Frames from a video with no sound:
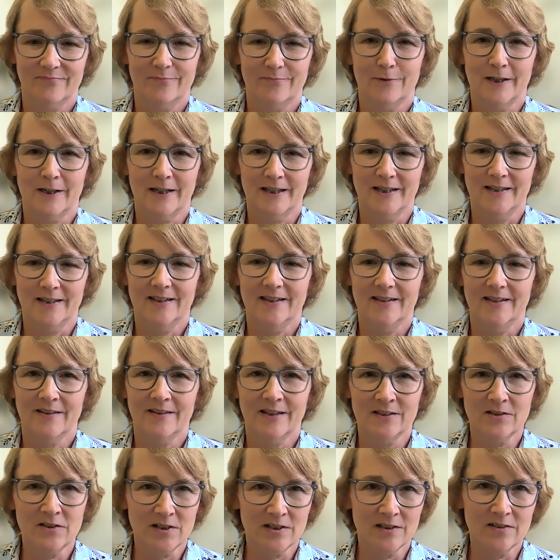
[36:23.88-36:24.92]
Right.
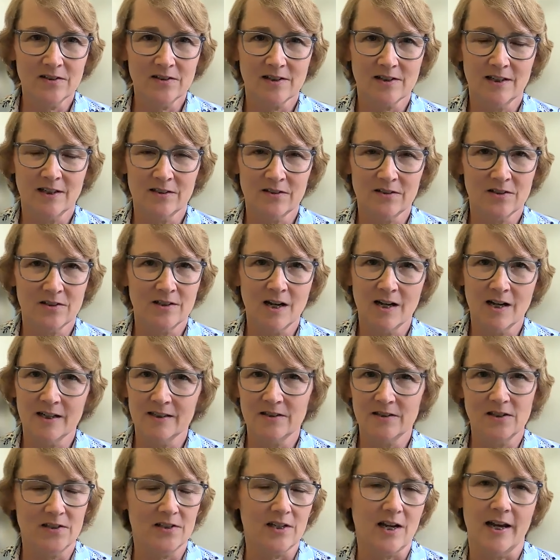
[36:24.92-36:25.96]
It's not
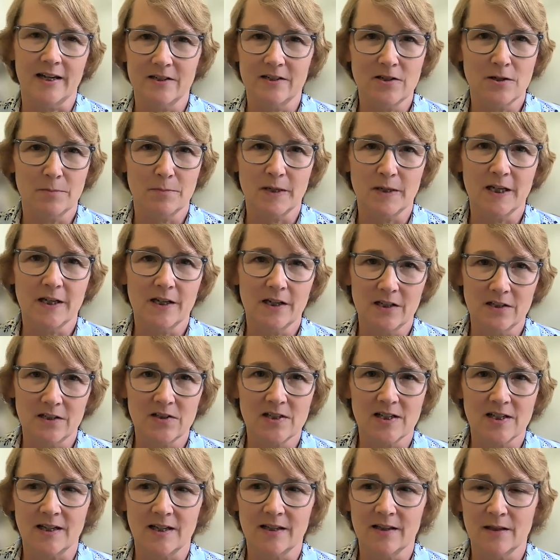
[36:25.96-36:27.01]
designed to be
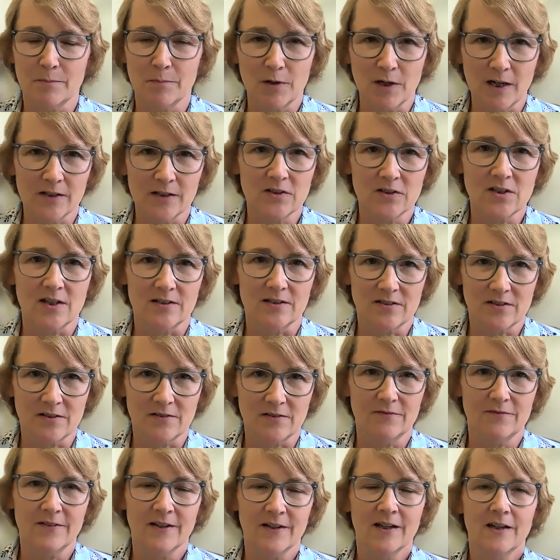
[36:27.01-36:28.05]
easy, the process of
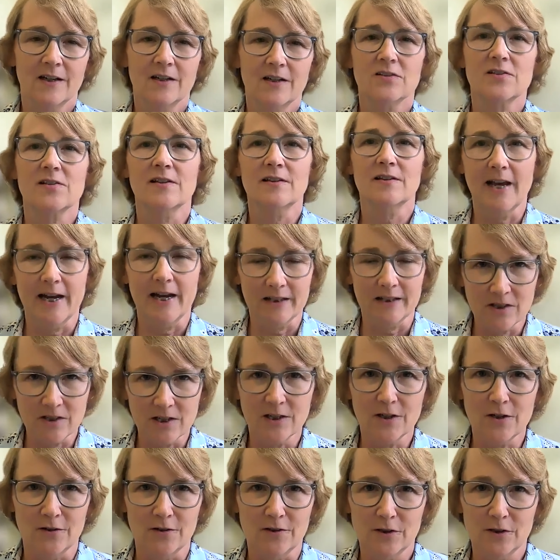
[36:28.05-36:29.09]

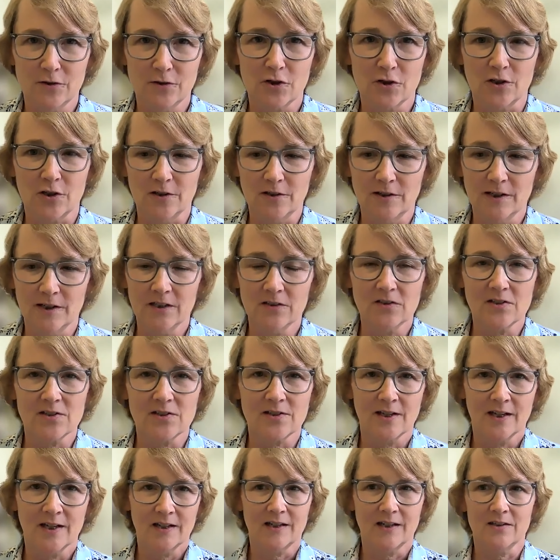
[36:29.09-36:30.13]
selecting your
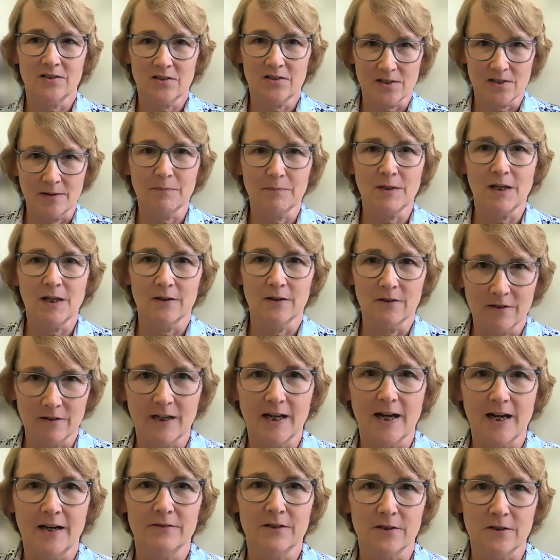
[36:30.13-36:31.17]
insurance. It's something you're going
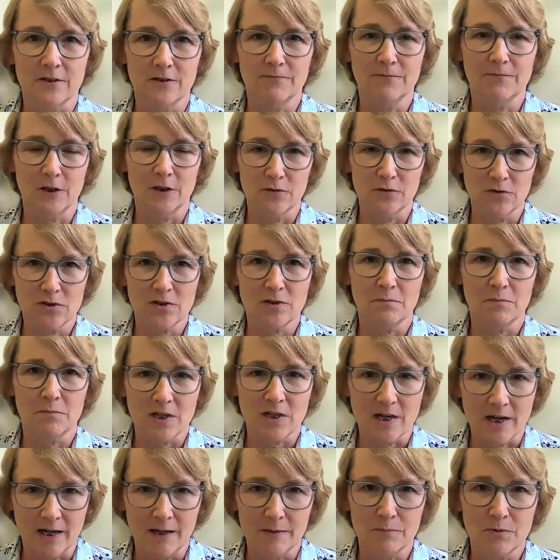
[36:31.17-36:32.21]
to have to devote some
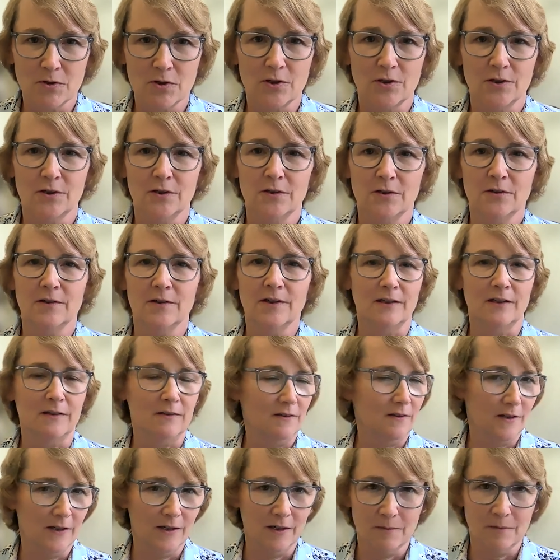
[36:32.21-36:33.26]
time to,
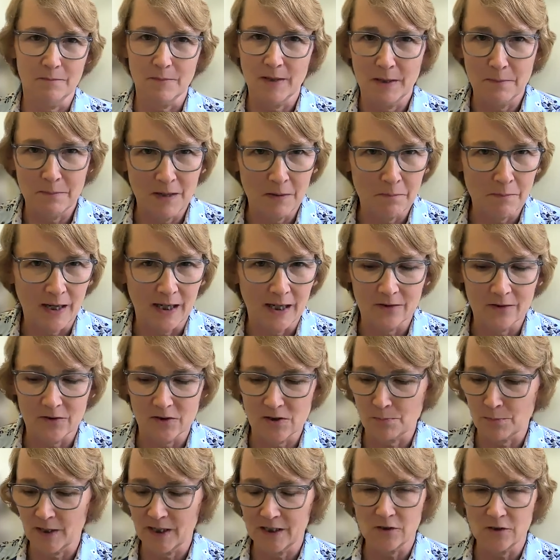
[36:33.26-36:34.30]
and, maybe make a
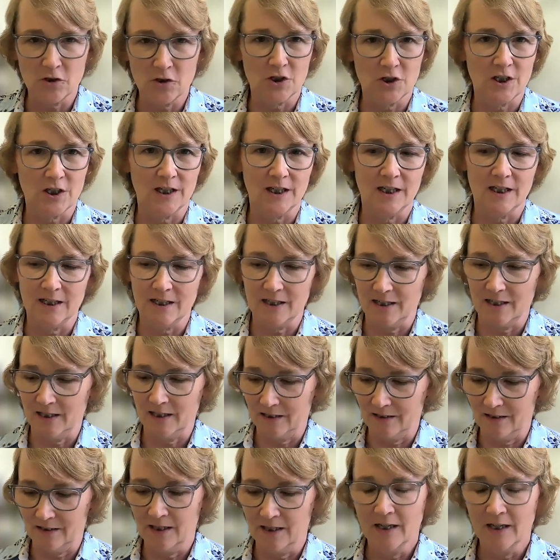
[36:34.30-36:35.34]
spreadsheet
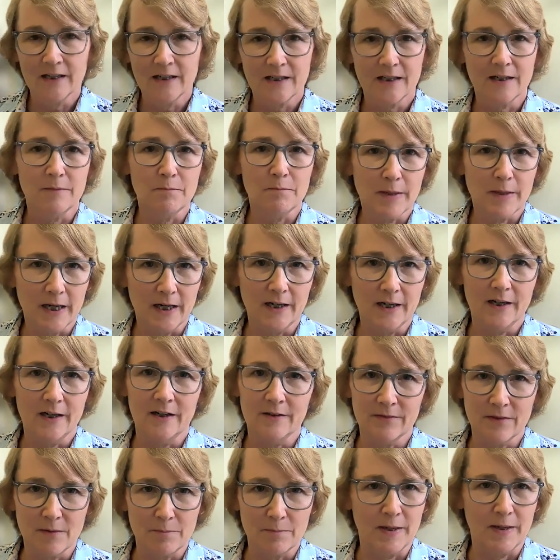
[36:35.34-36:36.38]
and
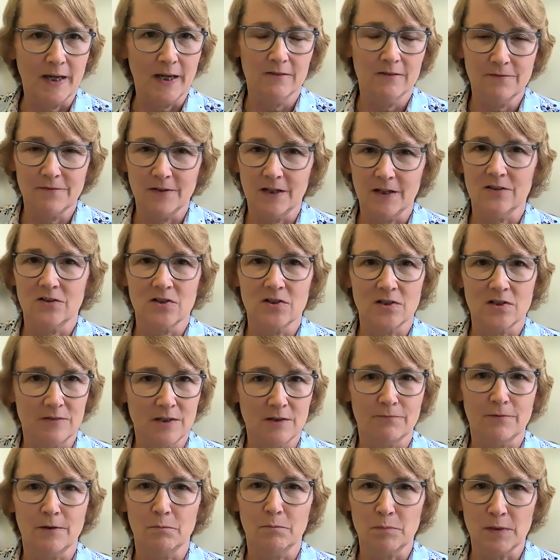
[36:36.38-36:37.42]
compare the benefits of
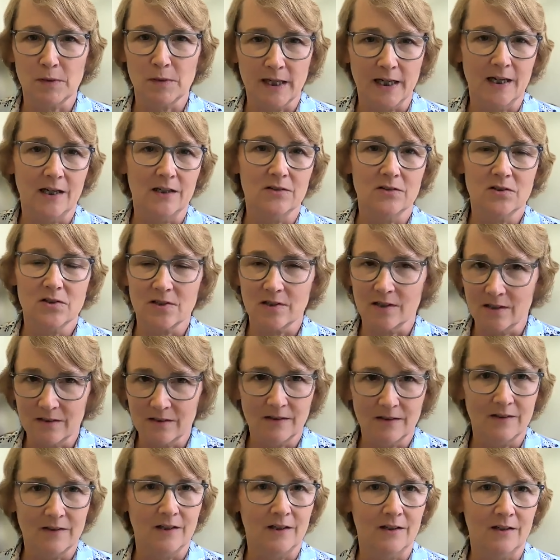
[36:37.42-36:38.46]
different plans
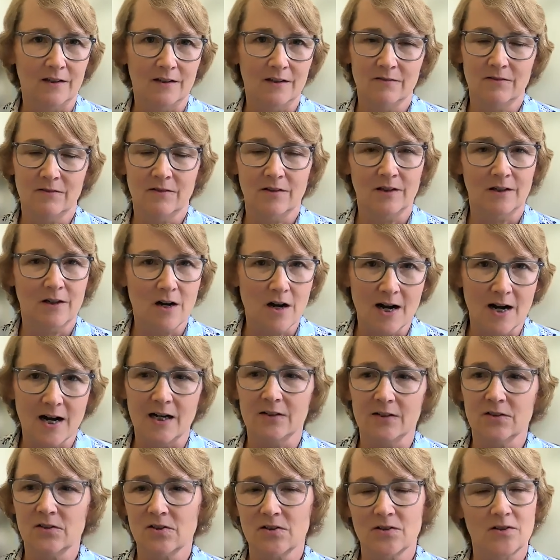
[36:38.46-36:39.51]
and the
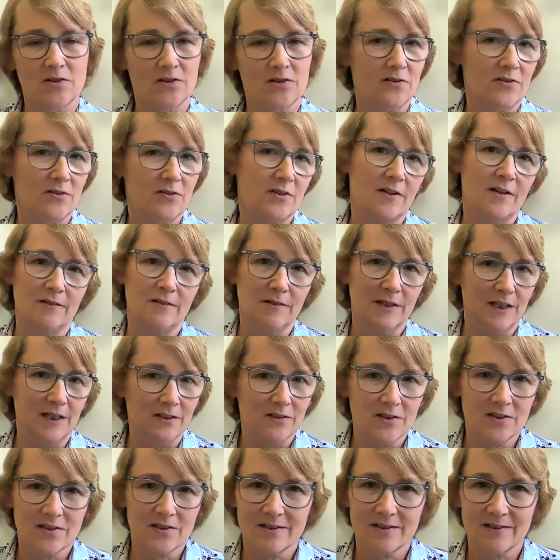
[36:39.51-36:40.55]
costs. So
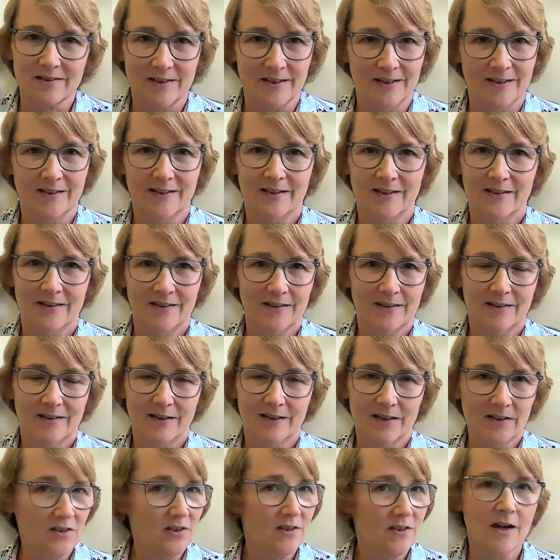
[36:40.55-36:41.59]
it's
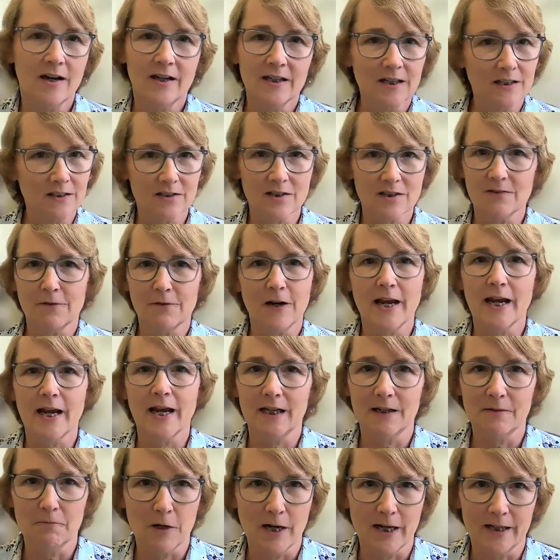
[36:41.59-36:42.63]
not easy for
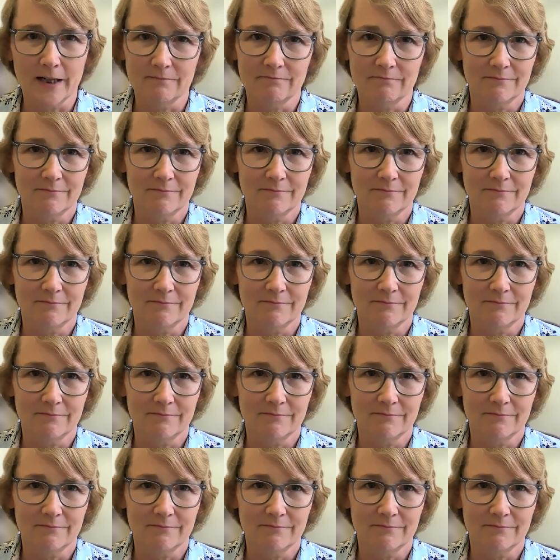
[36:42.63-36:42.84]
anyone.